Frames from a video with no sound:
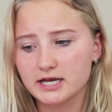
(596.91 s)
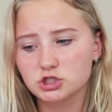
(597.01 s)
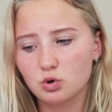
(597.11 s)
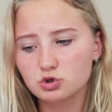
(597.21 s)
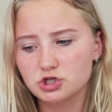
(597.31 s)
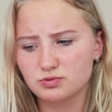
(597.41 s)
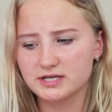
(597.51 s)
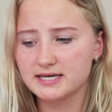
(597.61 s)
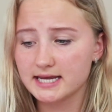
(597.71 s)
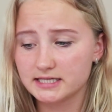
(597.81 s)
I told you it
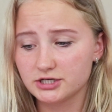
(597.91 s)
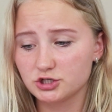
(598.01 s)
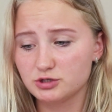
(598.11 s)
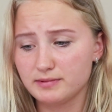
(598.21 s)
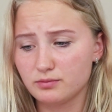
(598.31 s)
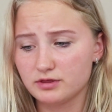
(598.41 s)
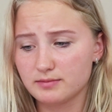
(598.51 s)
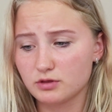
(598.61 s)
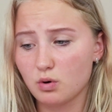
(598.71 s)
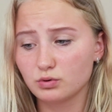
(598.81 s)
wasn't necessary to be with
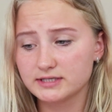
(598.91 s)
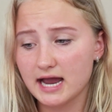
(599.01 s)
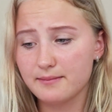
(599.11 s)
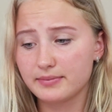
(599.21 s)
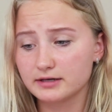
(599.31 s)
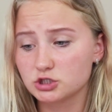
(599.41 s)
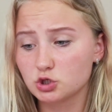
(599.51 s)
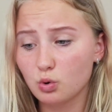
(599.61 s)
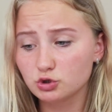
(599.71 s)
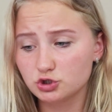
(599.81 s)
them the whole time, but
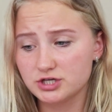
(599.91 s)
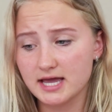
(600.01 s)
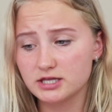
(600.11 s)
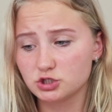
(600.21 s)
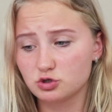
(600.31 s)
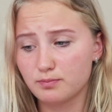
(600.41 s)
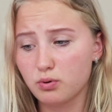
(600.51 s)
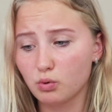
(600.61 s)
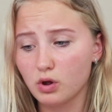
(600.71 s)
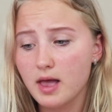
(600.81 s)
told you to get into the
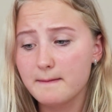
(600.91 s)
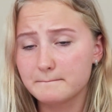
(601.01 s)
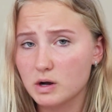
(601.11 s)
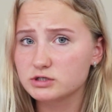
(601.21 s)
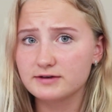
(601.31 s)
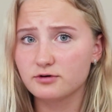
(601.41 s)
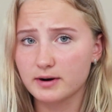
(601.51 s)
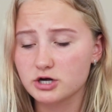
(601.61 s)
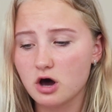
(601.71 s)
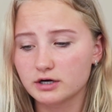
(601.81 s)
pool, mostly for
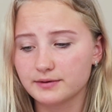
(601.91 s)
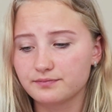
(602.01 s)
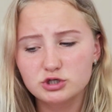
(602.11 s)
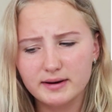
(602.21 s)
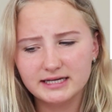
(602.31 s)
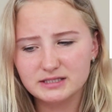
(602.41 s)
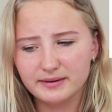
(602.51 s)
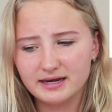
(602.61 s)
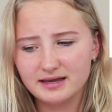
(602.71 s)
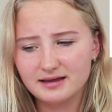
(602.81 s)
my daughter. Would you mind
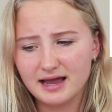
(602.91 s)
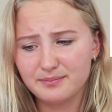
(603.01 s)
explaining?